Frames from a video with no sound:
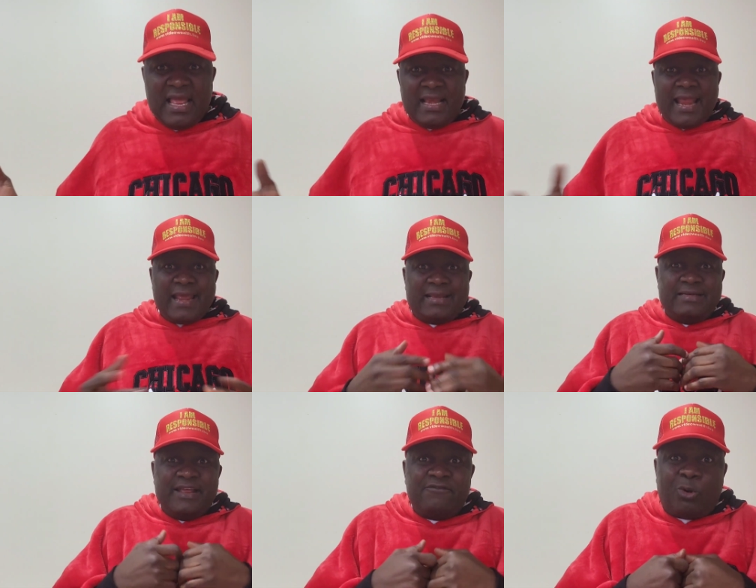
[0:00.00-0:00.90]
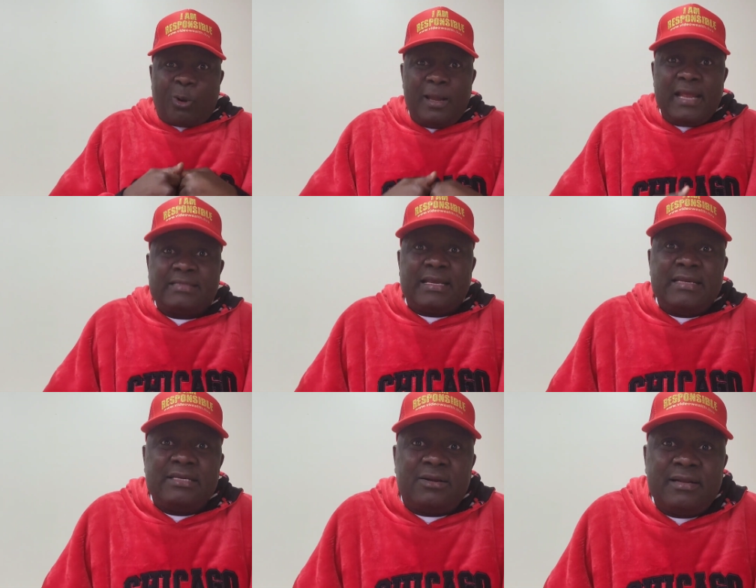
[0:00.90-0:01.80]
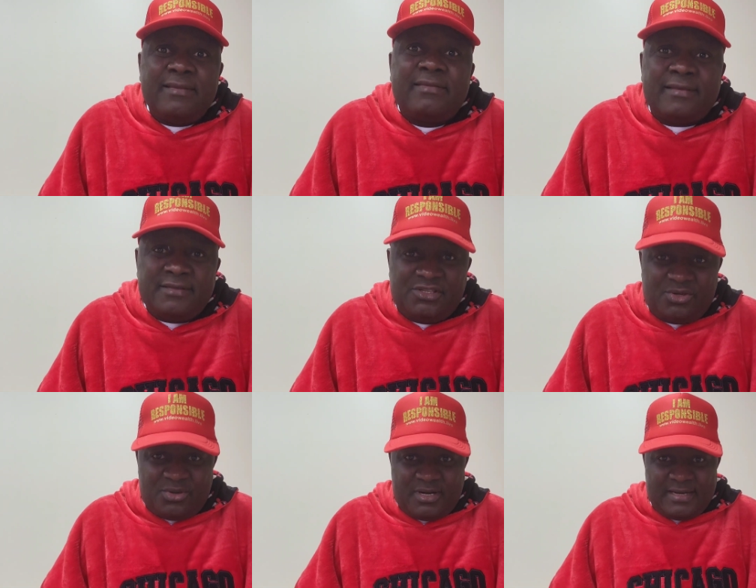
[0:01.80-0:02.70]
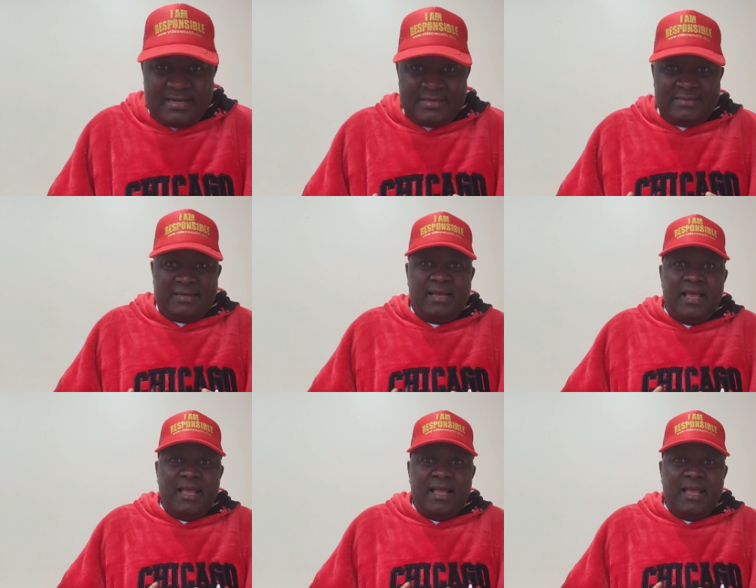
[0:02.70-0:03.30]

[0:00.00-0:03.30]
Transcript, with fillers: Like they've collected all the things you had.